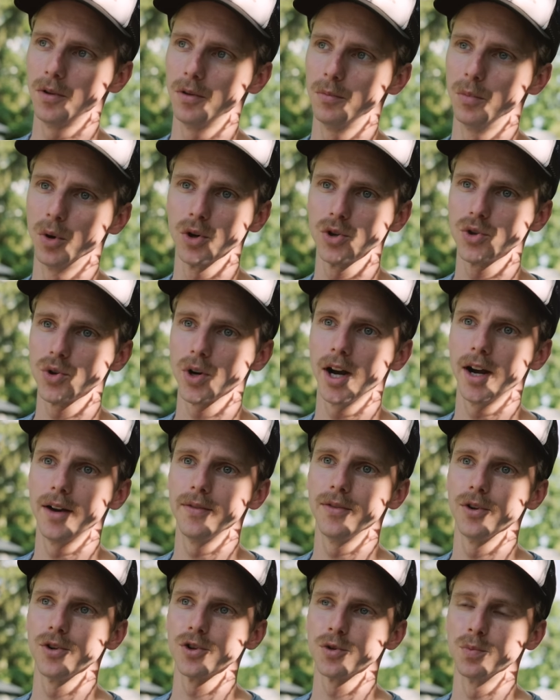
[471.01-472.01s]
more
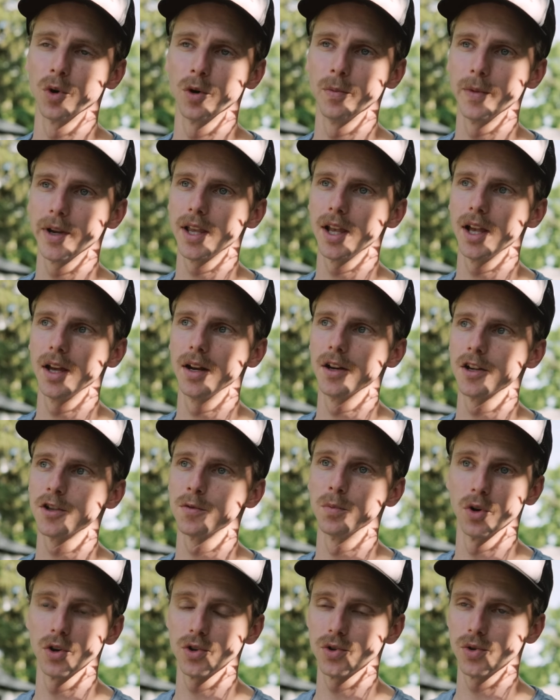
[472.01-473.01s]
drivers, more mechanics,
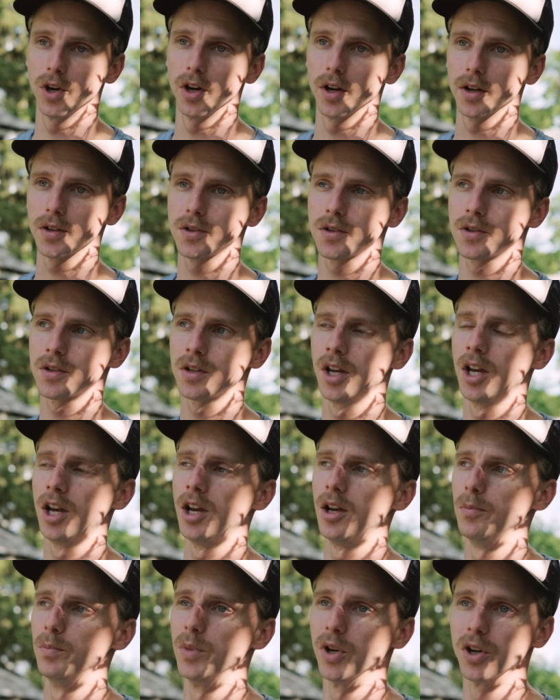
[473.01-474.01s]
more trucks,
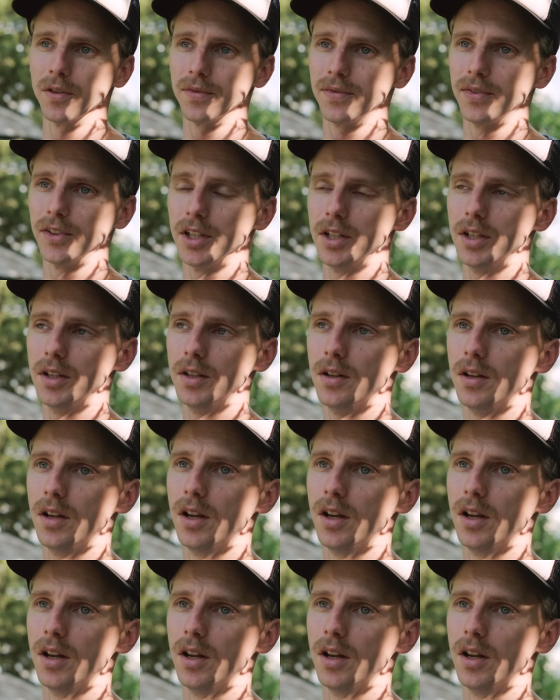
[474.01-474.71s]
bigger fleet.